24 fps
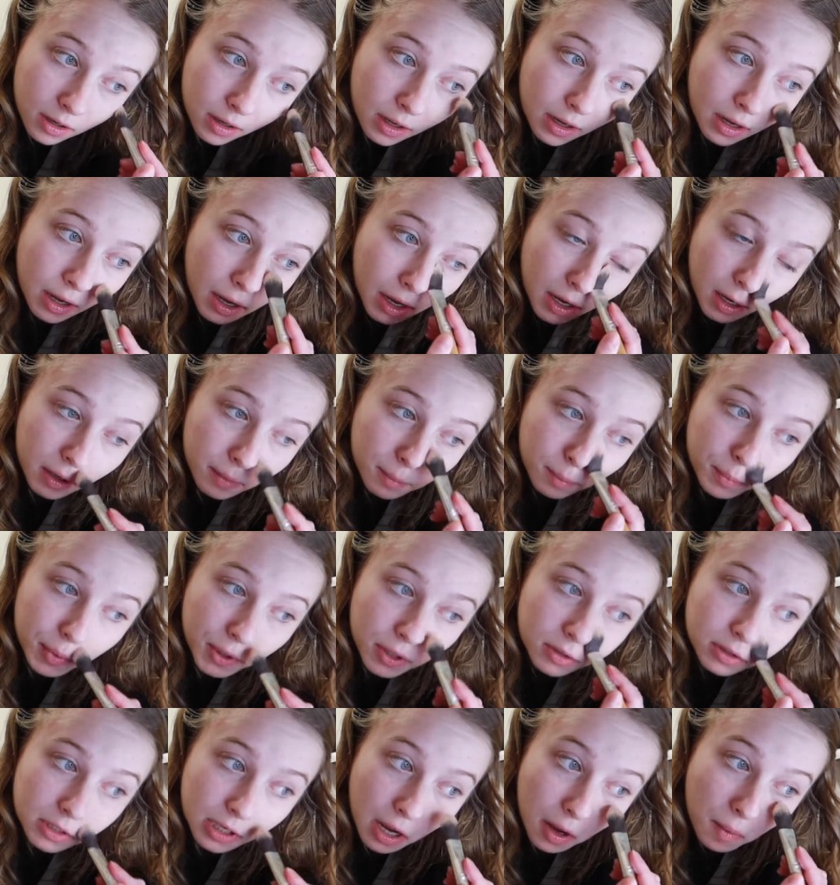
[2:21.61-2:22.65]
and
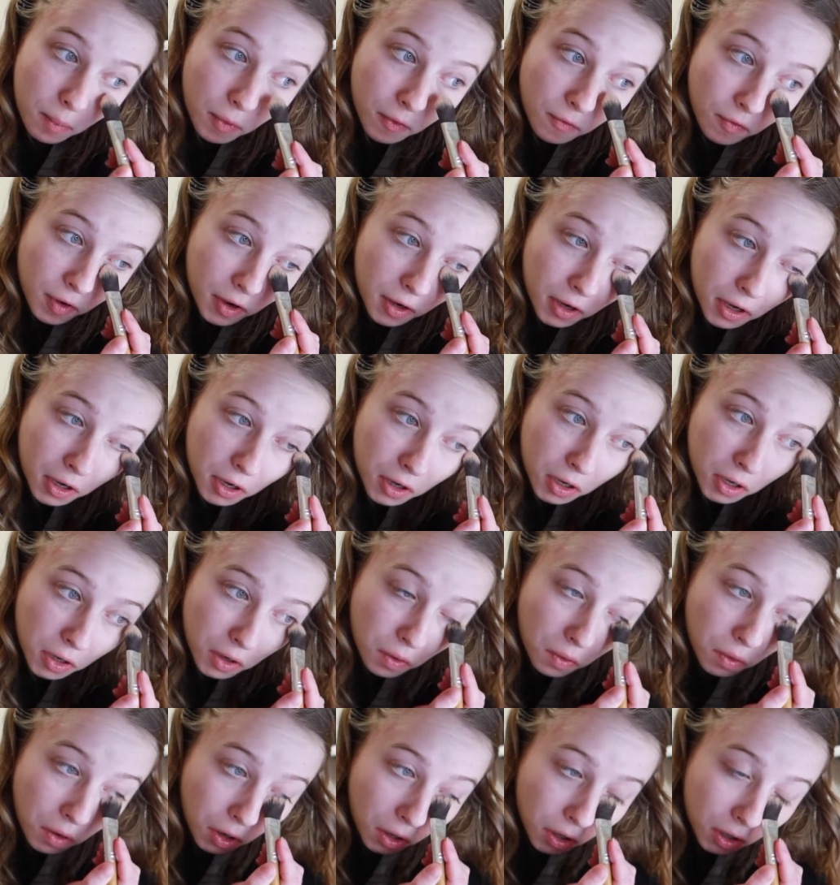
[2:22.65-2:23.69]
build up if I need
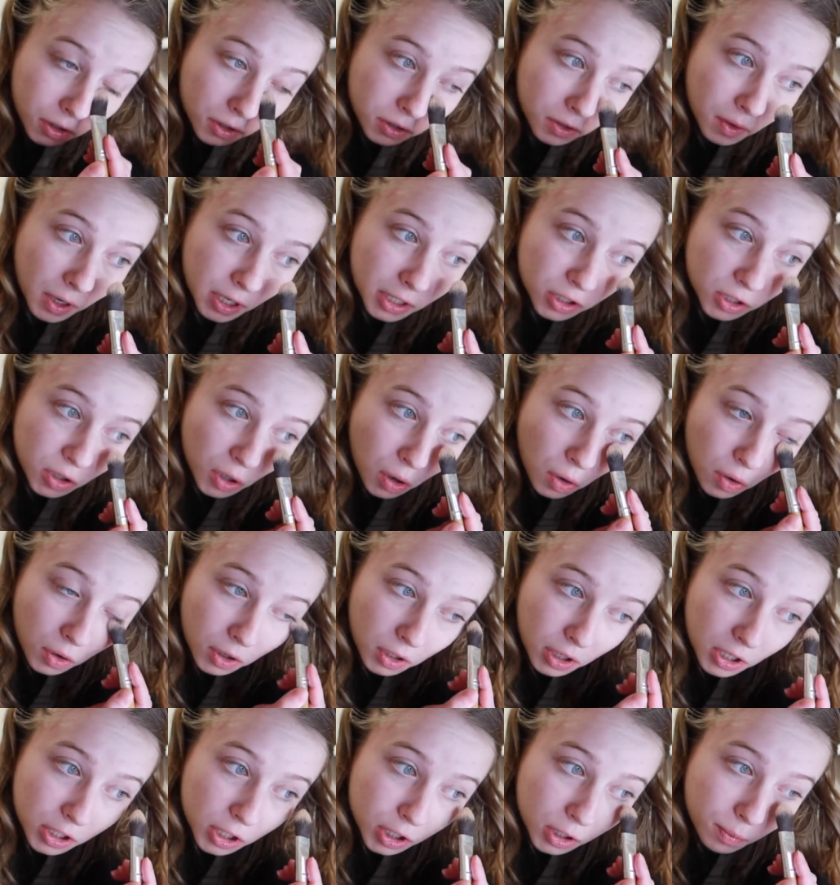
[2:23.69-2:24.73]
to. Also, I
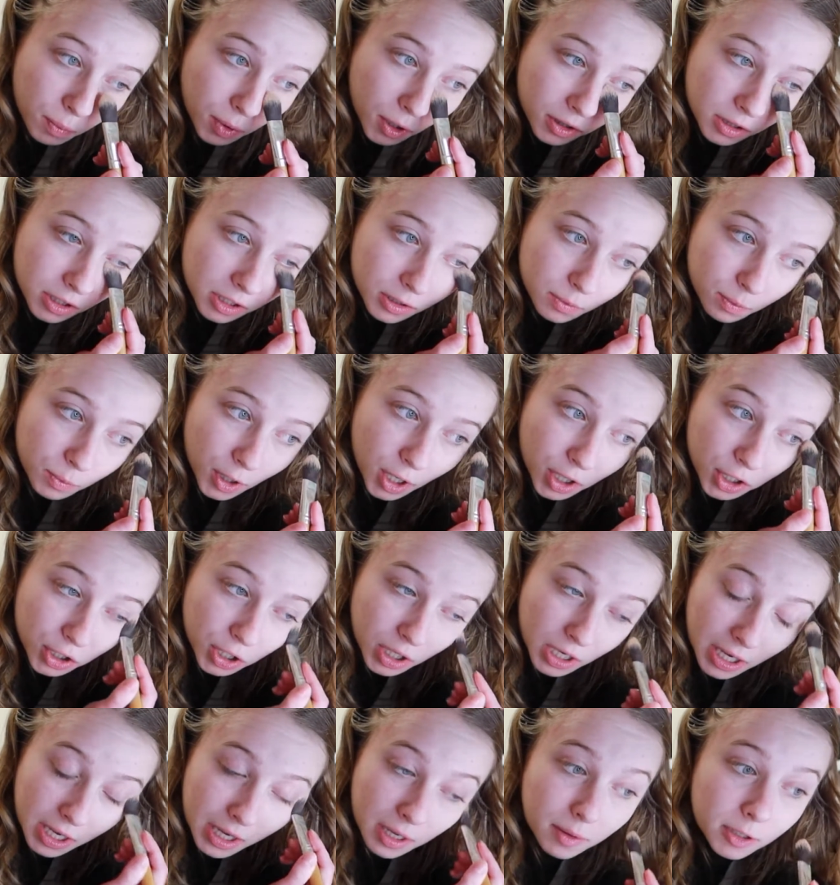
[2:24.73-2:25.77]
totally just put this brush
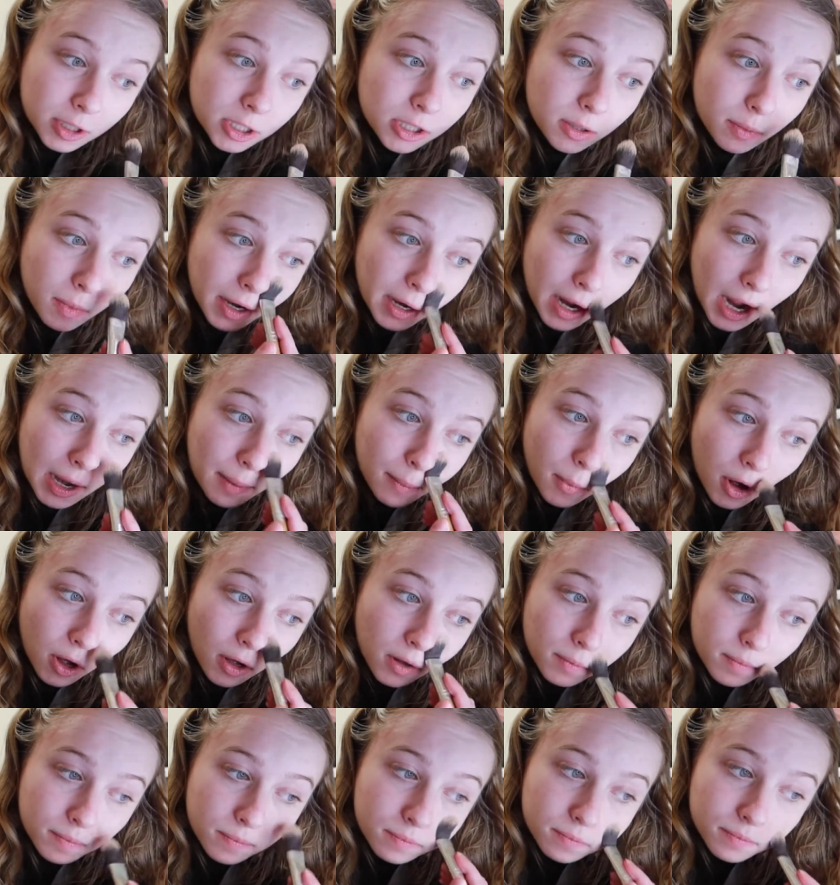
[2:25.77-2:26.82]
into my
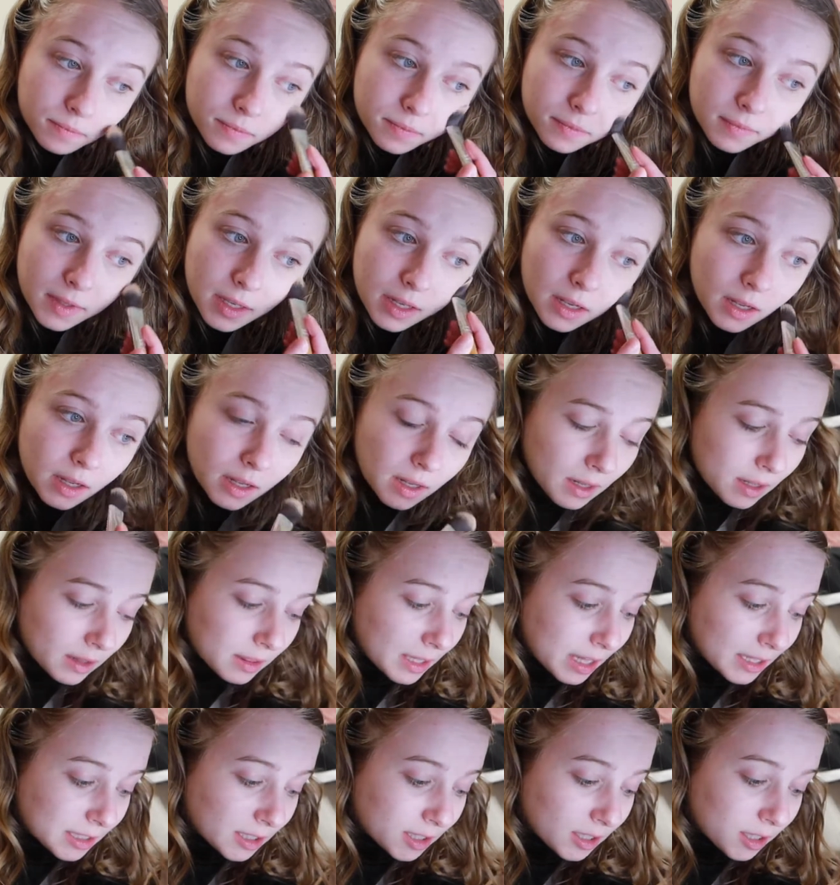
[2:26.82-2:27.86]
eyeball.
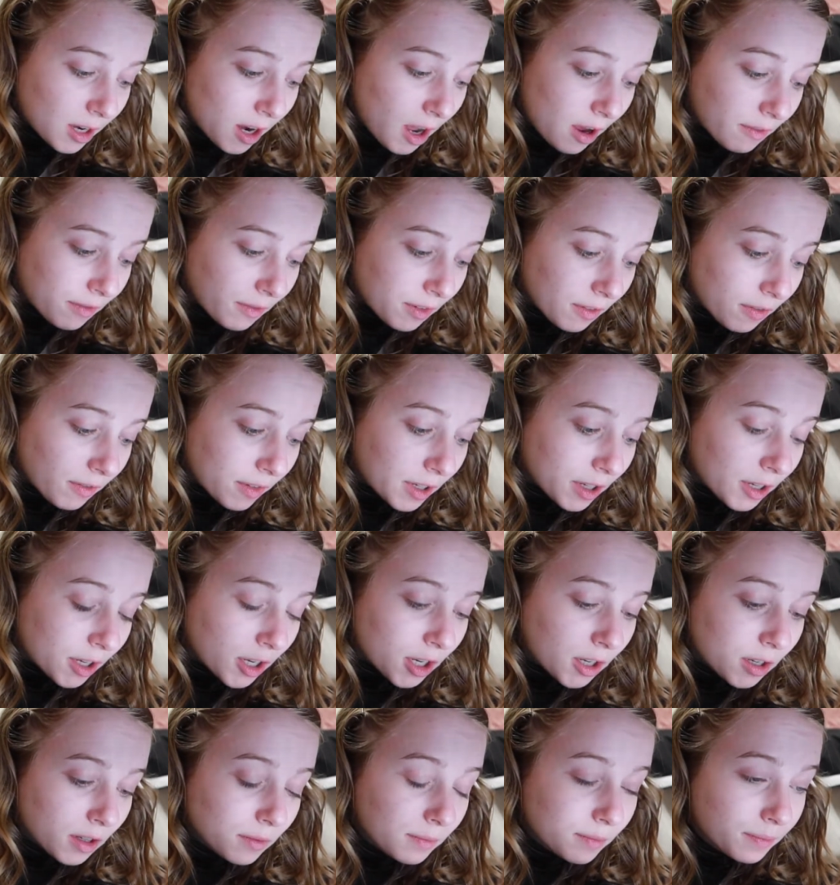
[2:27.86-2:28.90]
That did not feel very
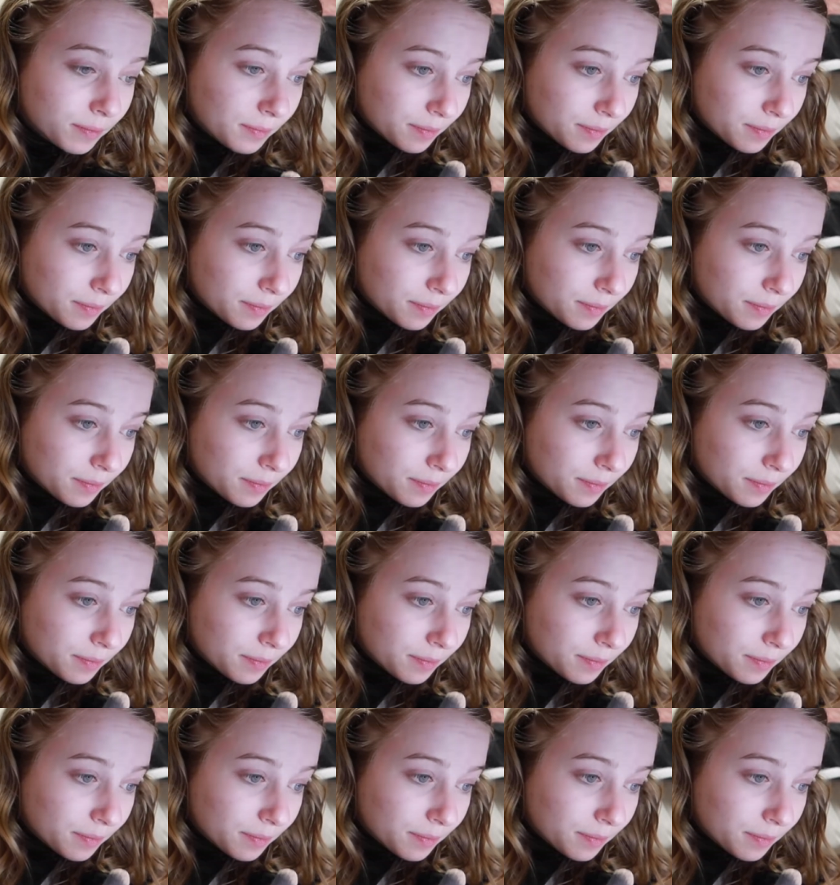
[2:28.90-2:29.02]
good.